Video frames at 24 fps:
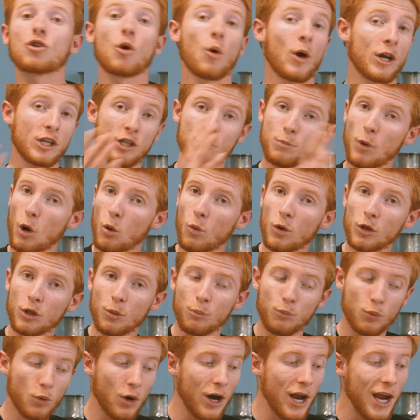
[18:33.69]
So I spoke with
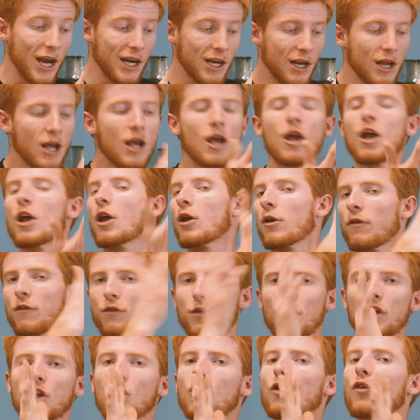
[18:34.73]
the braid.
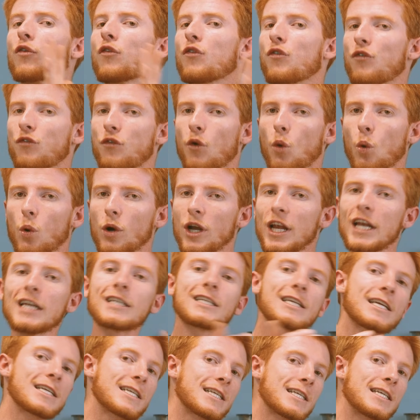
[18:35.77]
Figure 40
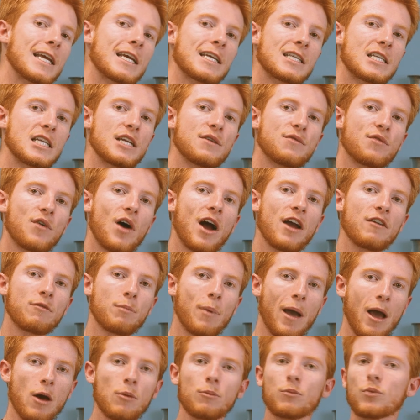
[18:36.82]
to 65
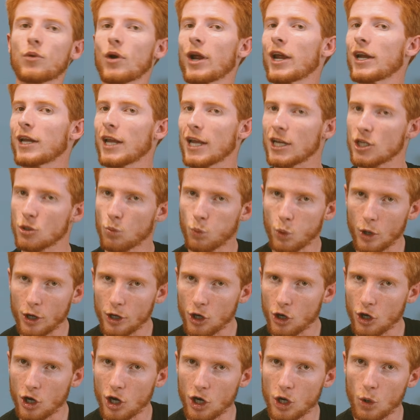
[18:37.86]
pound braid is where
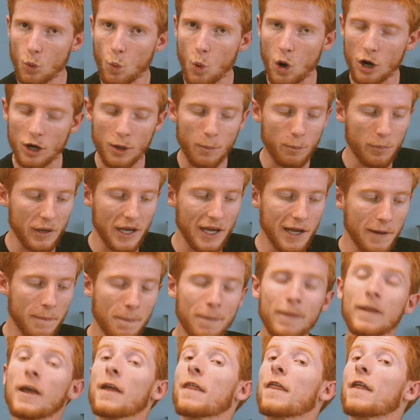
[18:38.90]
you're gonna wanna
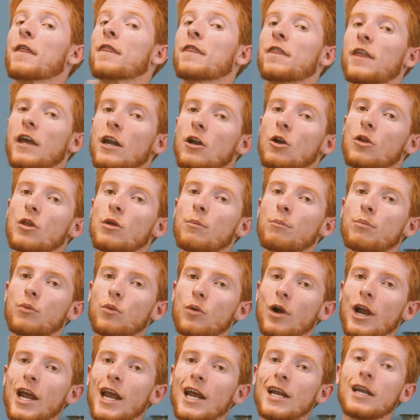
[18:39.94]
be. The thinner the
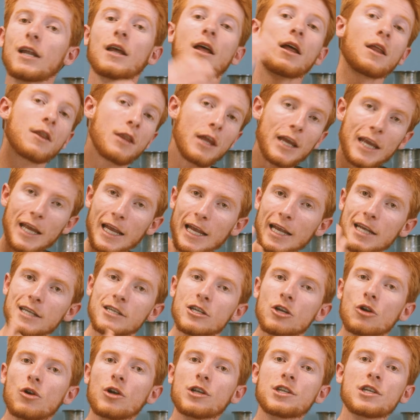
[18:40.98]
braid, the
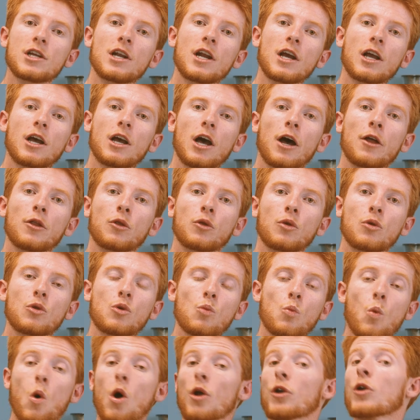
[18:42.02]
easier it's gonna cut through the
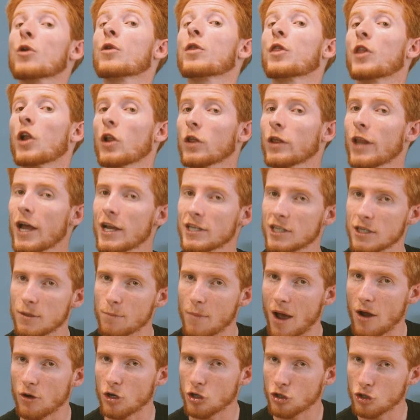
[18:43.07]
water, the less
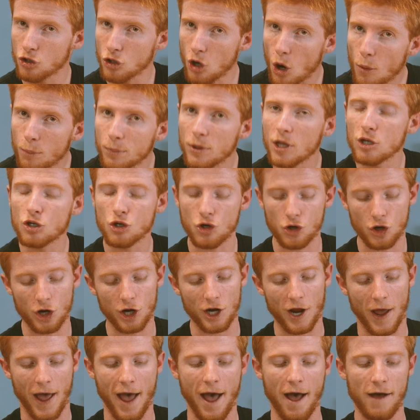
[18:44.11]
amount of scope that you're
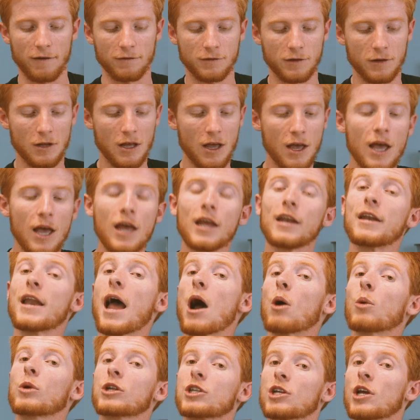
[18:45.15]
gonna have.
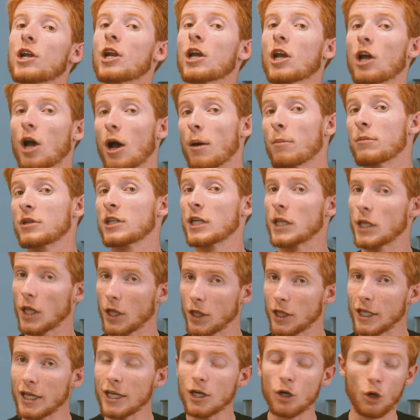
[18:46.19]
Now it's gonna come to the
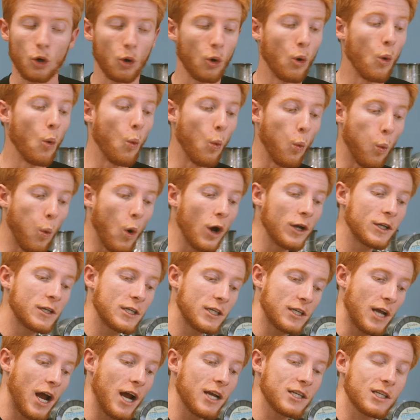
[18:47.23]
leader. What
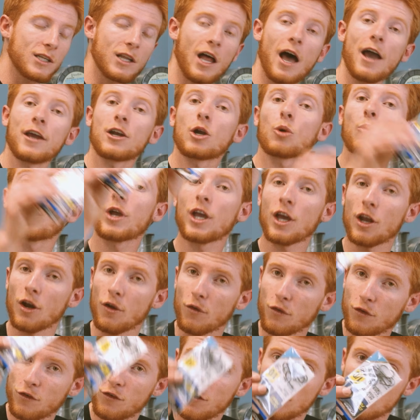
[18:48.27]
size line are we gonna
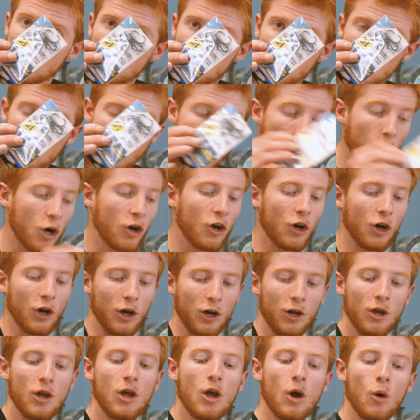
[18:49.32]
fish to our
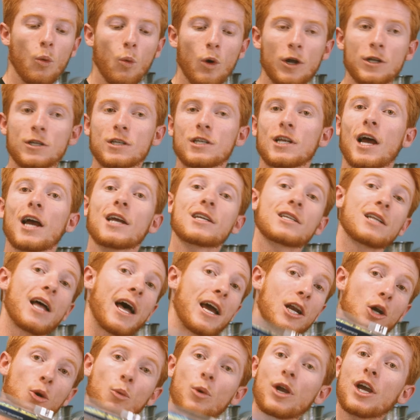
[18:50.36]
hook? What size
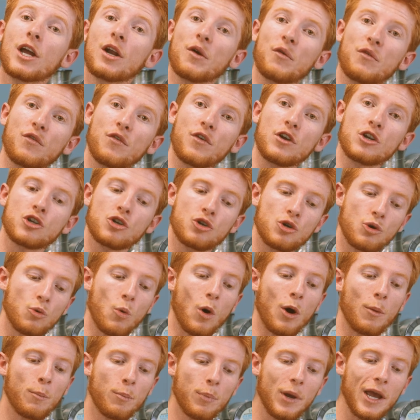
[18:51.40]
line are we gonna fish to
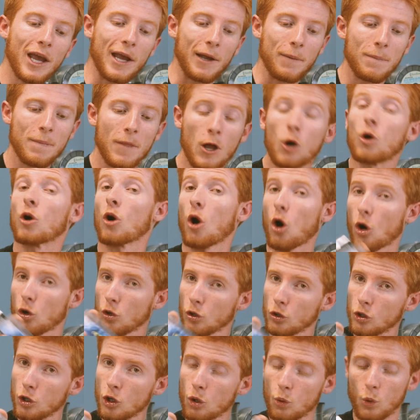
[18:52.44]
our bait or our
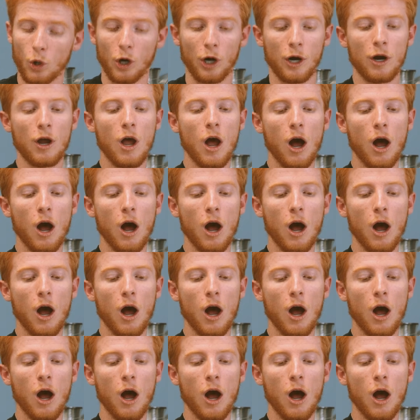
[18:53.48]
lure?